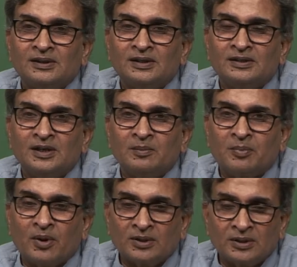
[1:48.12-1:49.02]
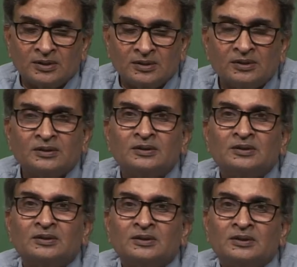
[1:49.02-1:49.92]
is an important
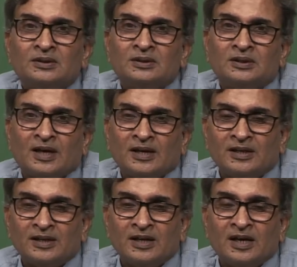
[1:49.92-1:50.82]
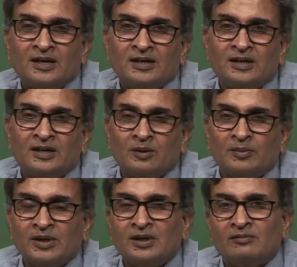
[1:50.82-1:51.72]
criteria in
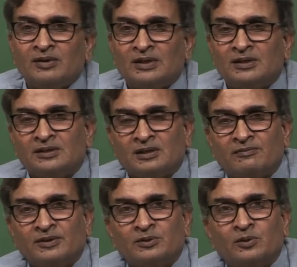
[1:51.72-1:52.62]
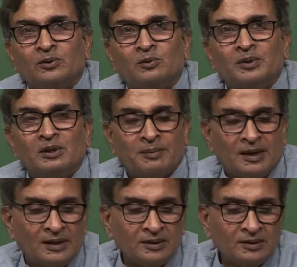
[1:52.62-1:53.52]
determining whether the surface is going to be
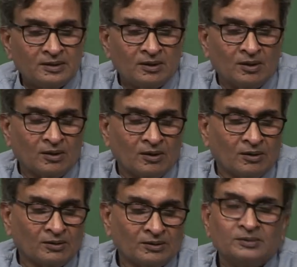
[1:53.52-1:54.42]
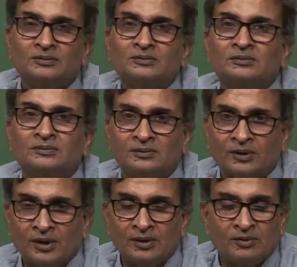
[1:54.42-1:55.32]
repellent or not.
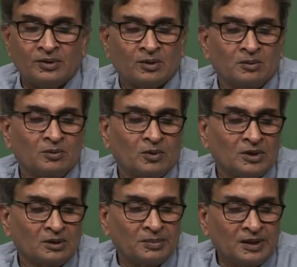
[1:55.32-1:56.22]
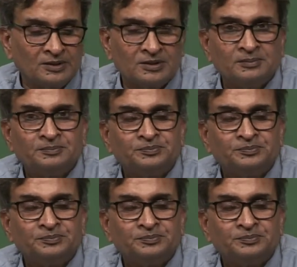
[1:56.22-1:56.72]
Okay? We talk about water repellency.